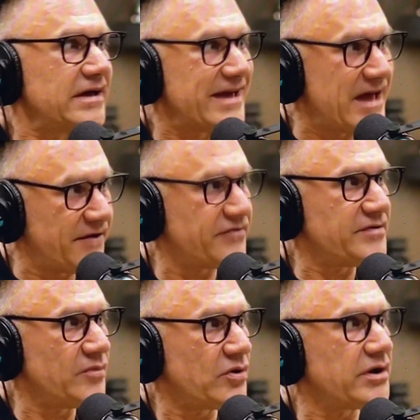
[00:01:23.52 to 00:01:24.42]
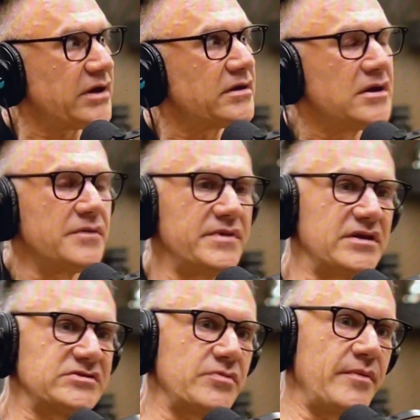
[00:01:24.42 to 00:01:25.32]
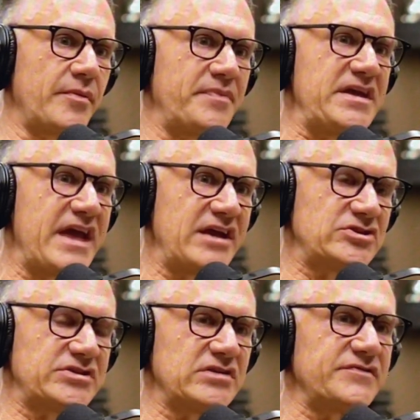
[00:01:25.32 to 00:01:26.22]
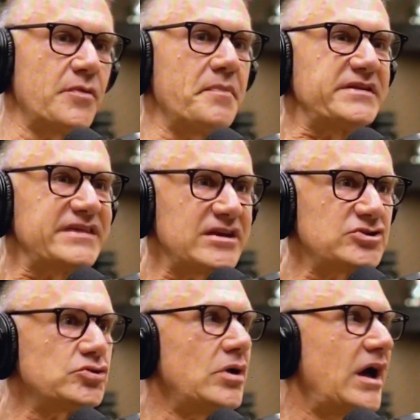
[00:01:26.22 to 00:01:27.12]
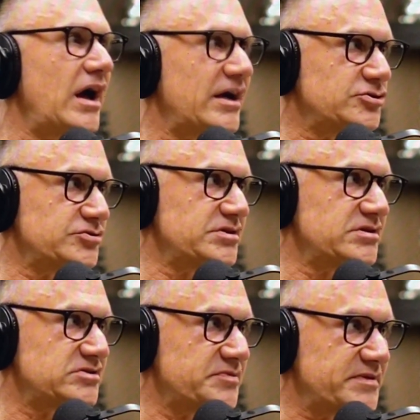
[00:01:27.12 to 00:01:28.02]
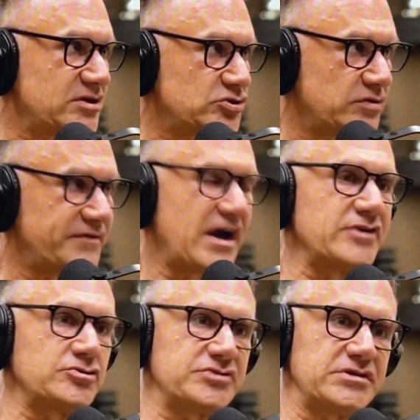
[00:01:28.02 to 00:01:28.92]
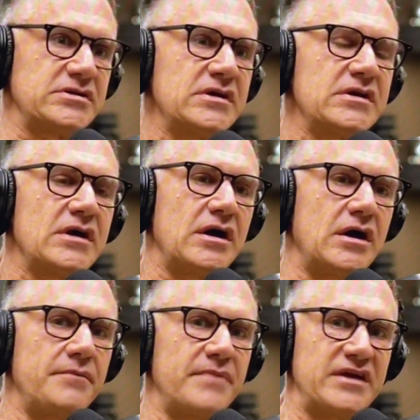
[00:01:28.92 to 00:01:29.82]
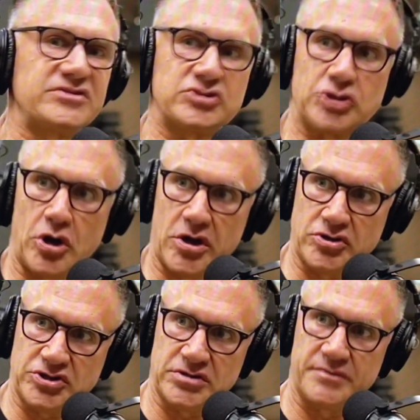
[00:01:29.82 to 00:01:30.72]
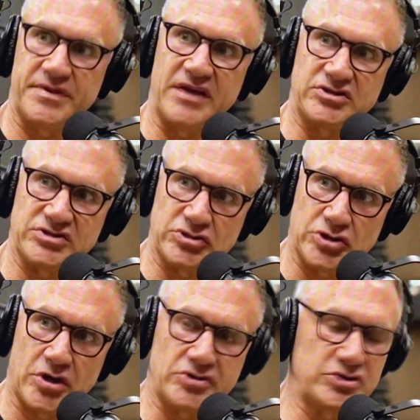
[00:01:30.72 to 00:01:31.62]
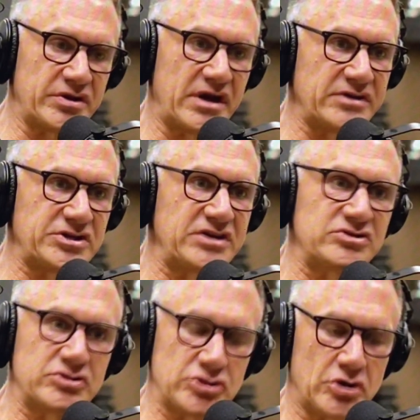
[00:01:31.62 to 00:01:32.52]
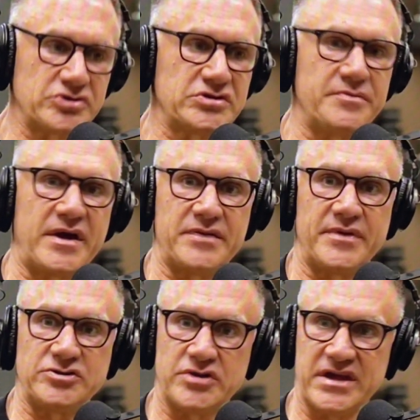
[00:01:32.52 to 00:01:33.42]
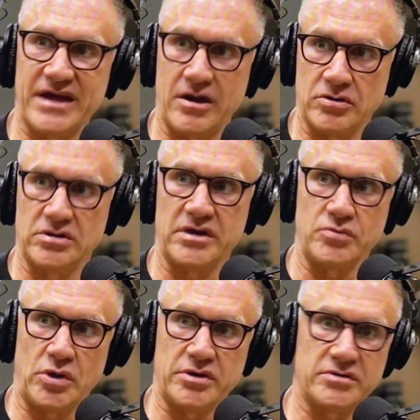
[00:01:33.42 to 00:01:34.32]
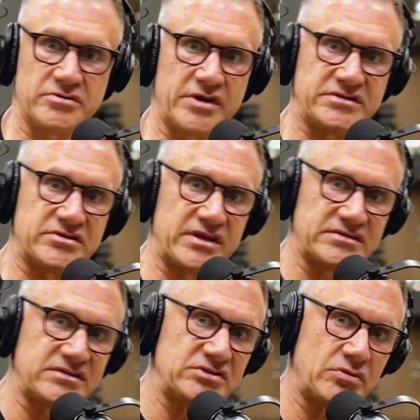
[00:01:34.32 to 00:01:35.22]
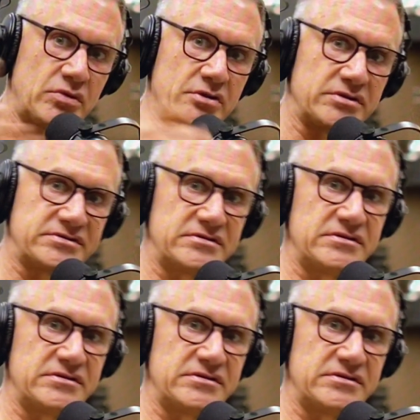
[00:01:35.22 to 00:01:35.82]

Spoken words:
every morning, because remember, pH stands for potential hydrogen. It's the potential of hydrogen. It's a charge. pH is a charge. You cannot change the charge in the body by drinking alkaline water, right? So that essential water is